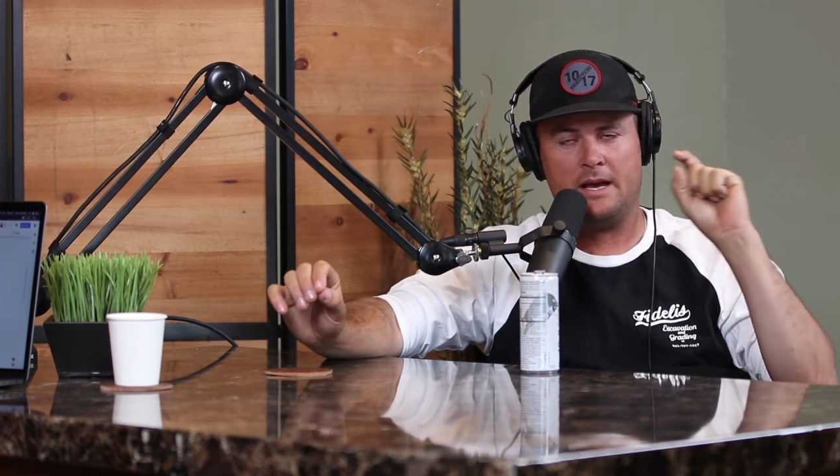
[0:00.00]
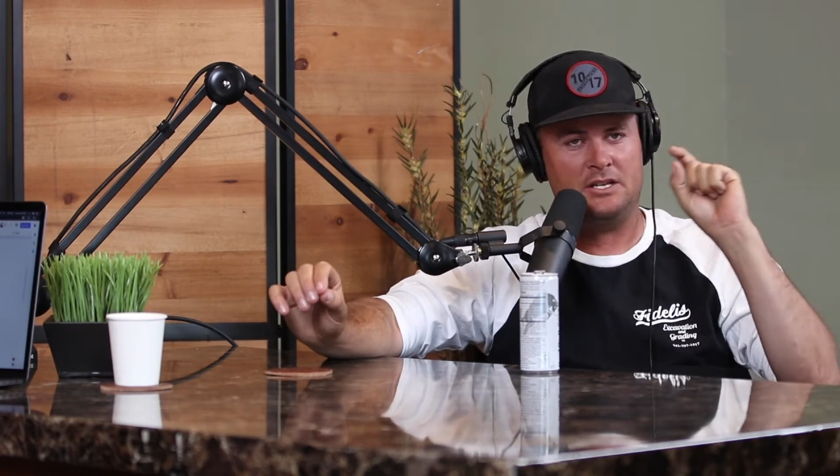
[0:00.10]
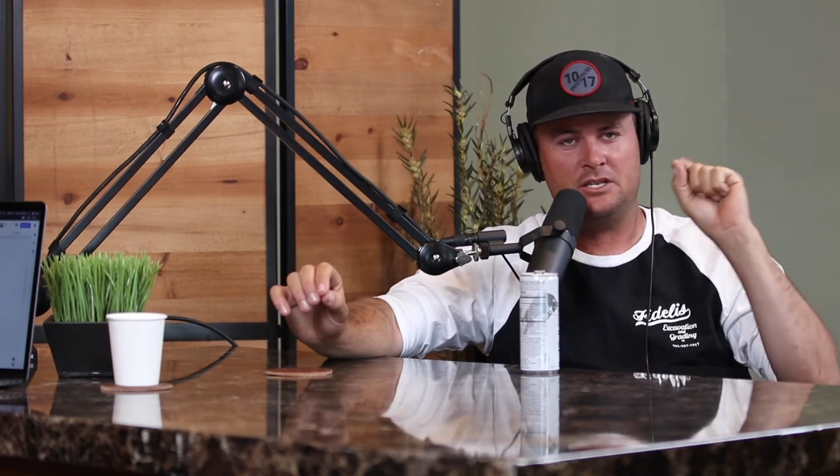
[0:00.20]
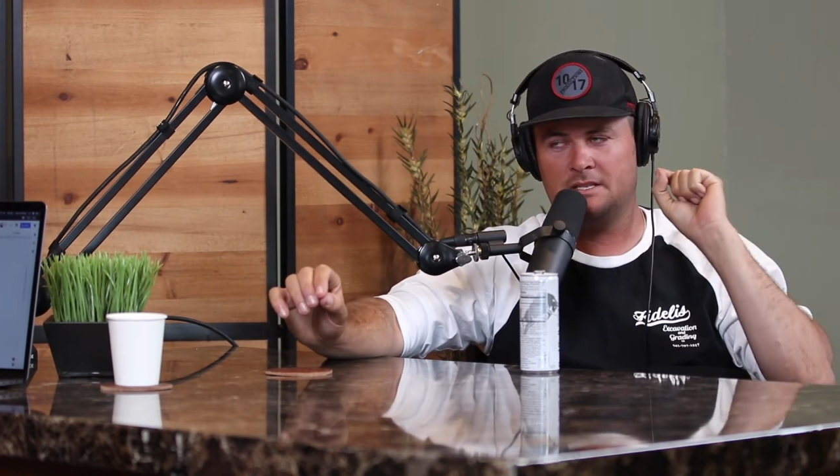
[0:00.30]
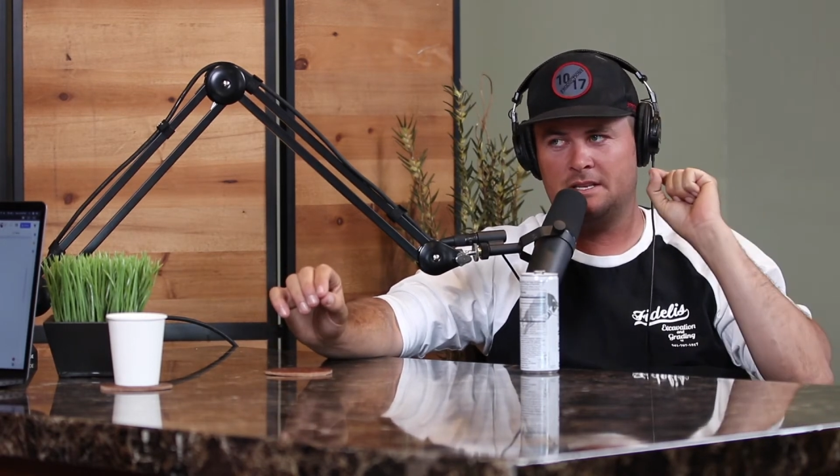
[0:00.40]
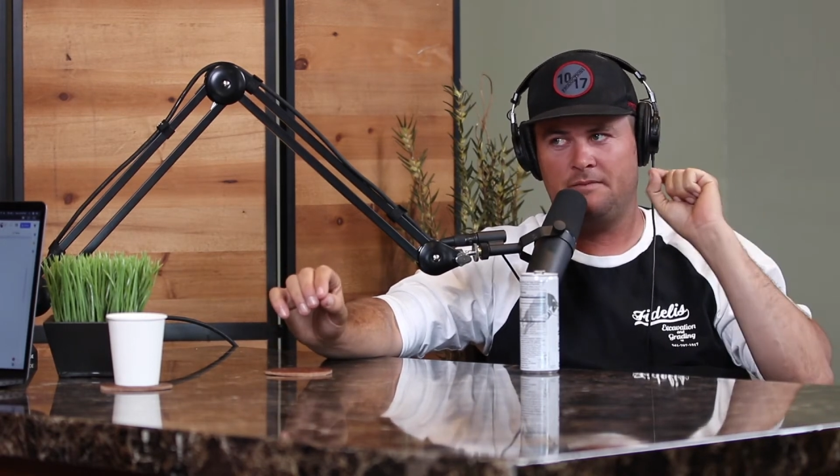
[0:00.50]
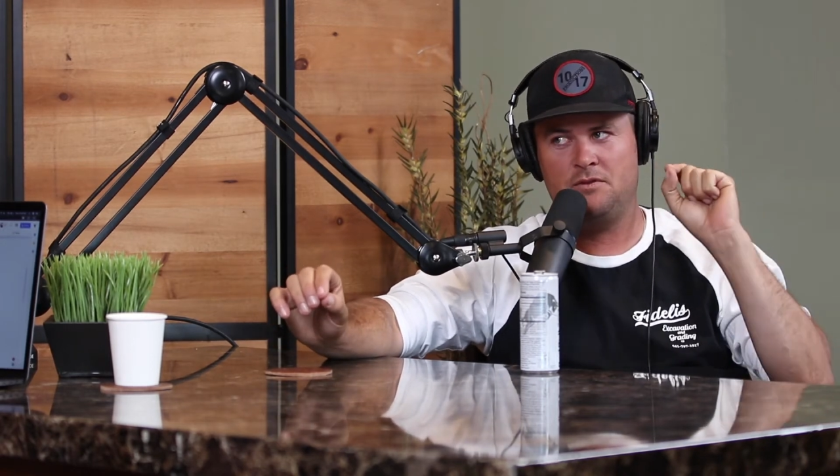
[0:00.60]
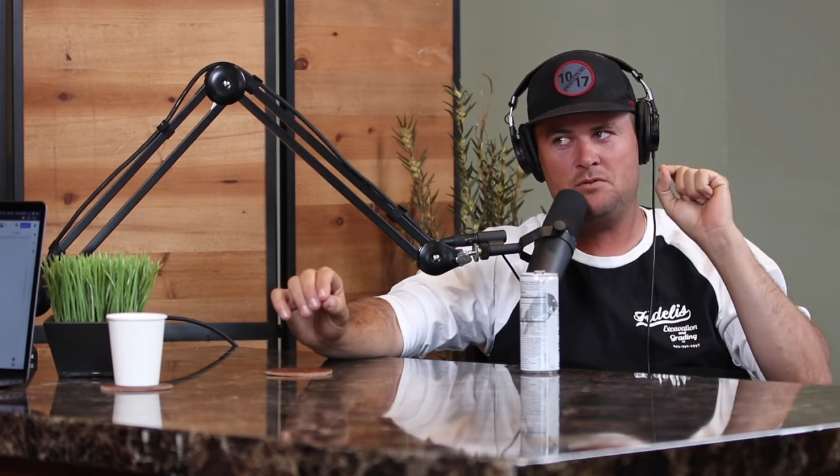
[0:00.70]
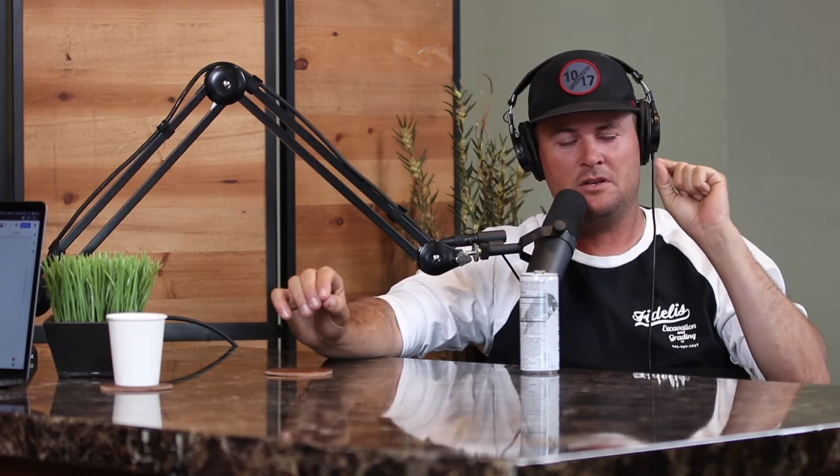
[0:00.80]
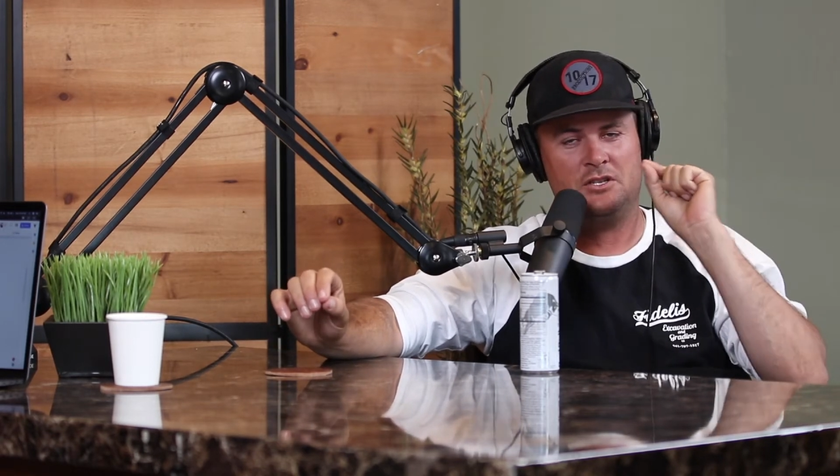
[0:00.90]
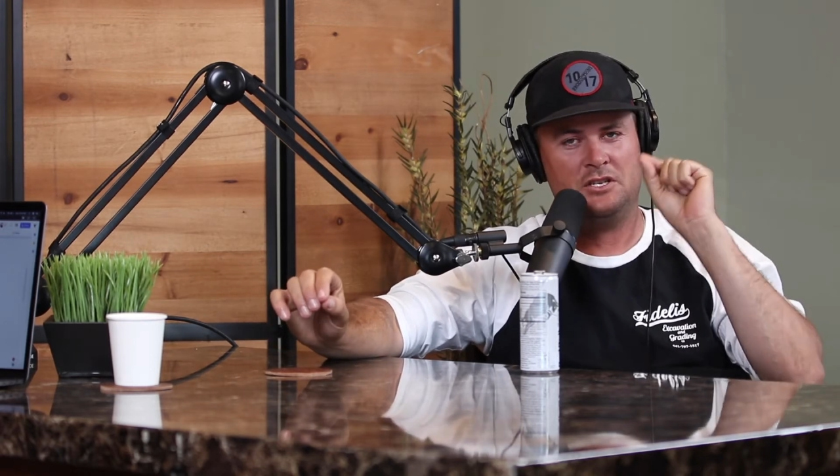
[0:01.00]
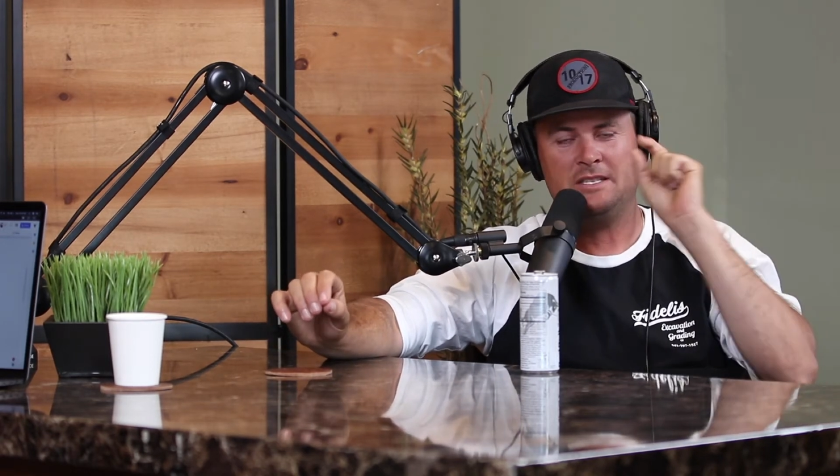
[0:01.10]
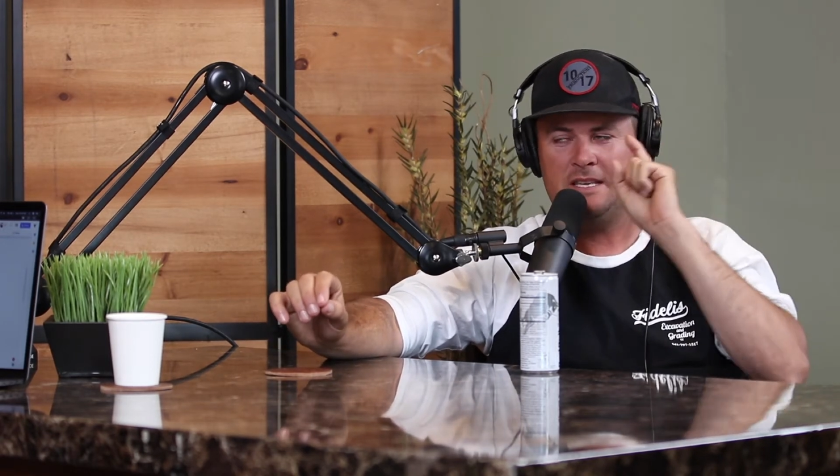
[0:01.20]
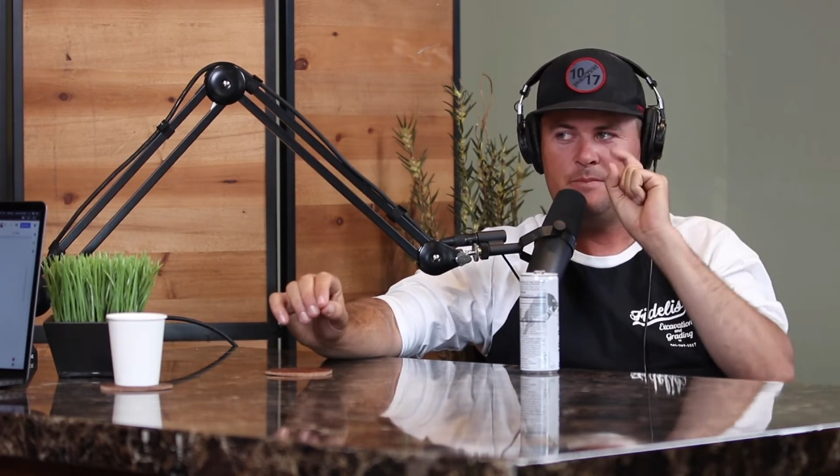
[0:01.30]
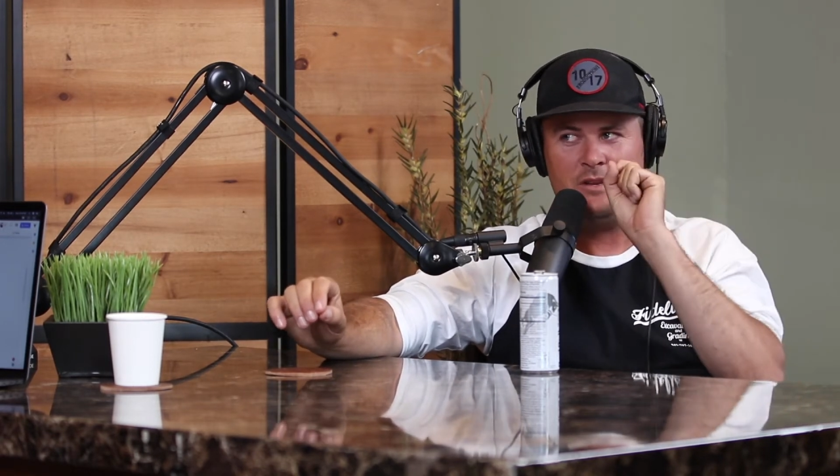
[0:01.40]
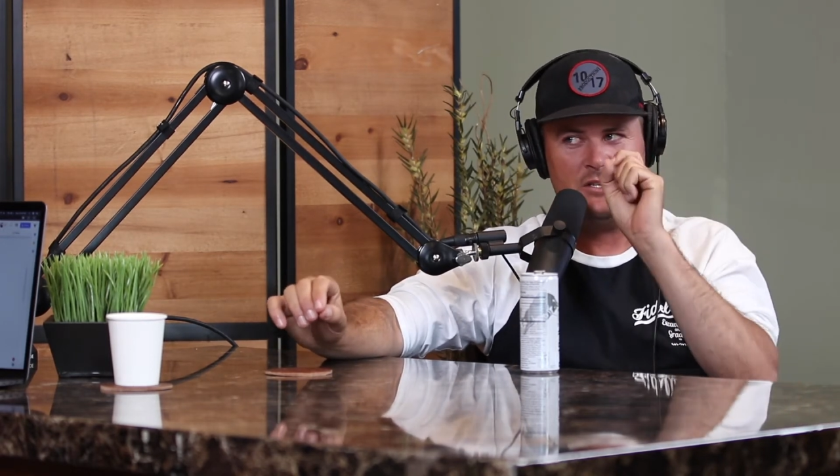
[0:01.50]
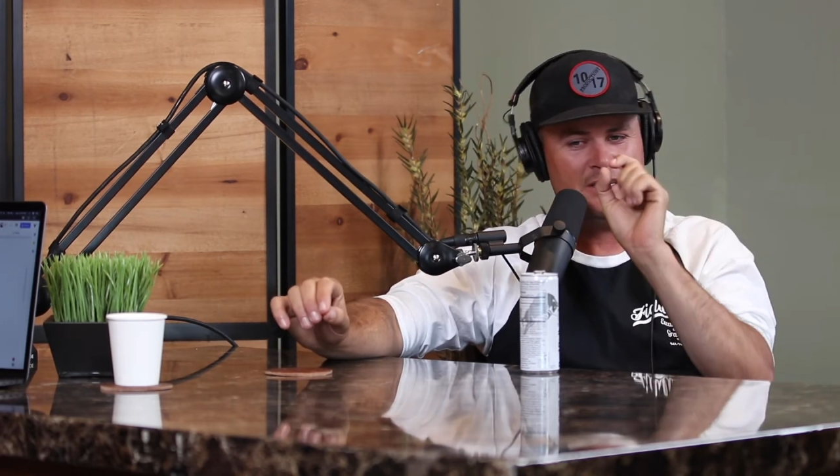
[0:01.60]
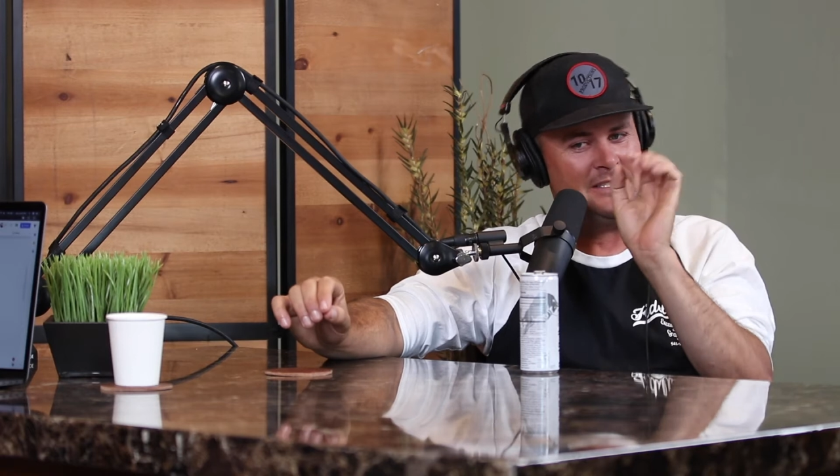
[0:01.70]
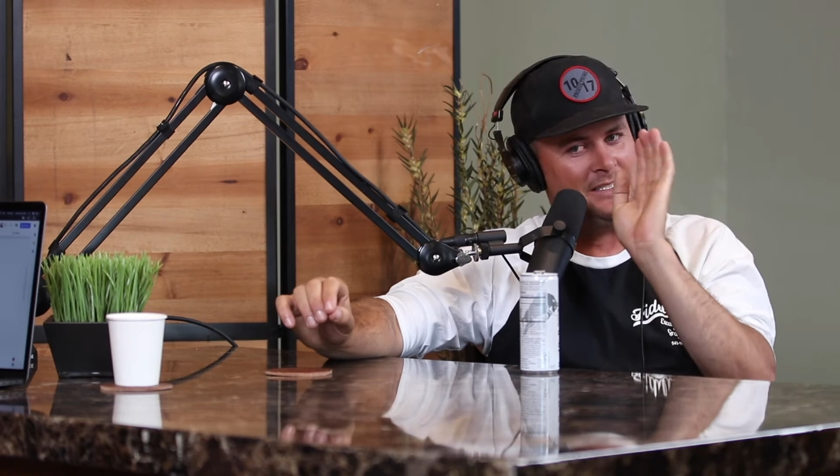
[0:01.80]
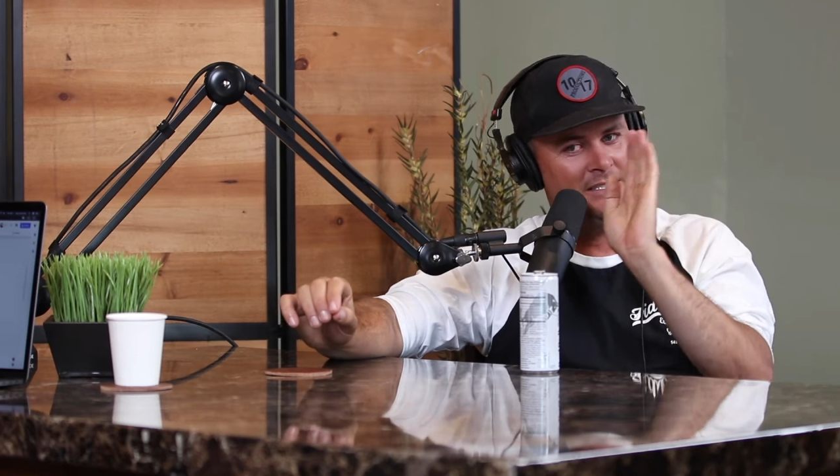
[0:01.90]
Right. If you could just give me
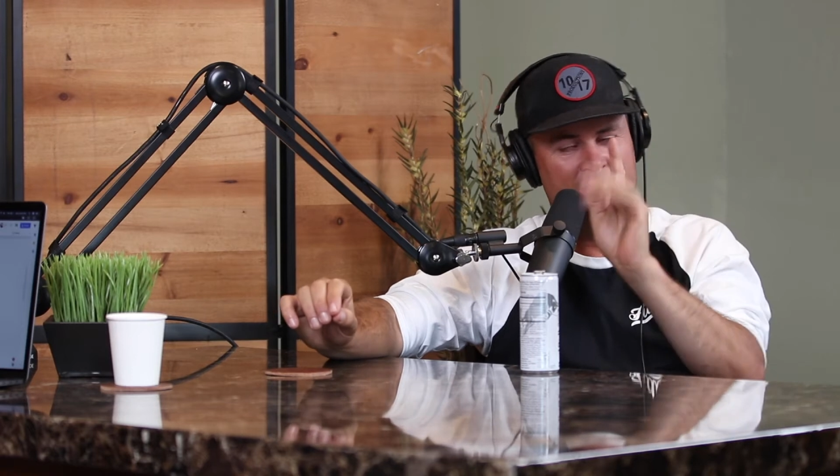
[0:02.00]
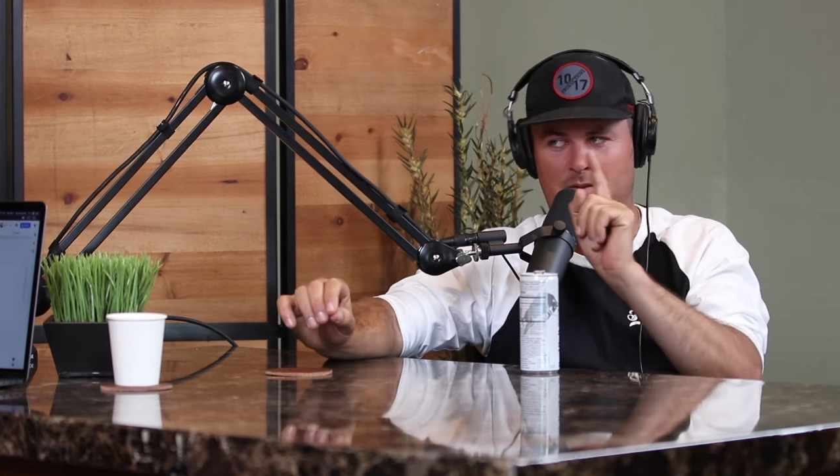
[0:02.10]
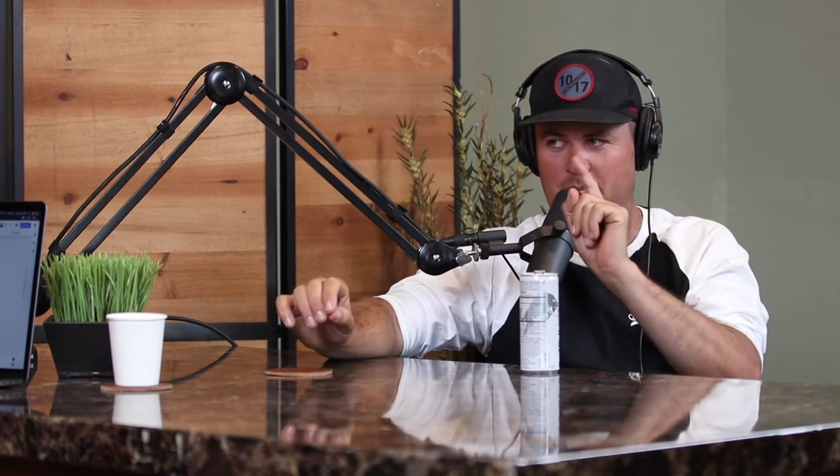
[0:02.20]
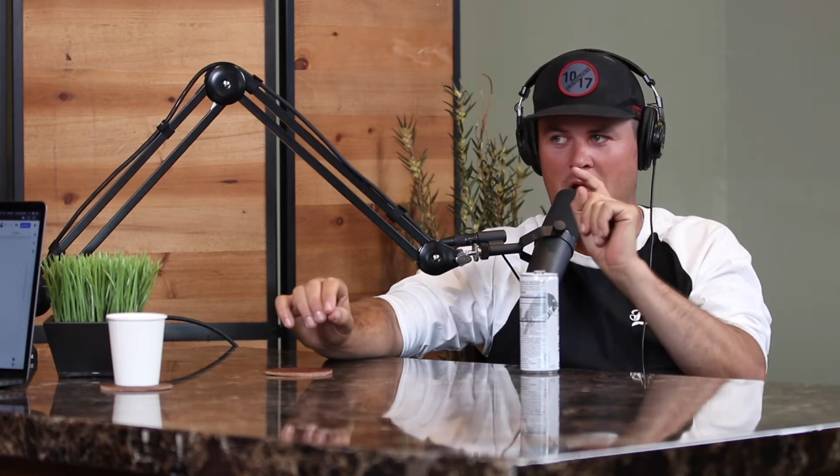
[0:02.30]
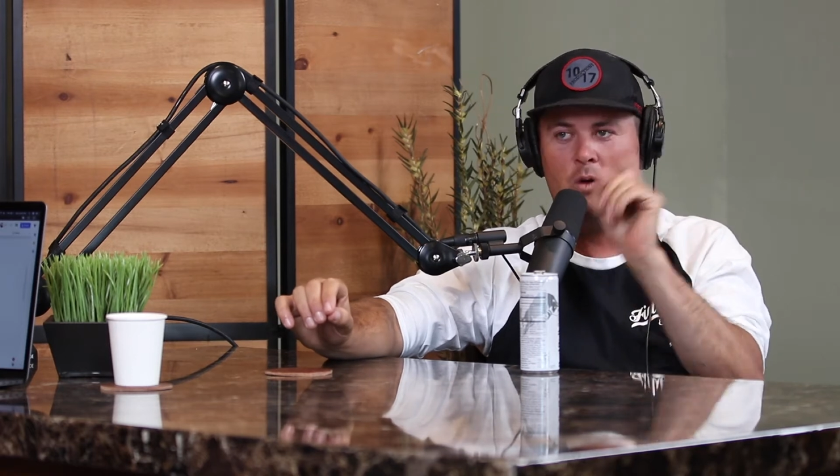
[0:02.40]
just a little bit.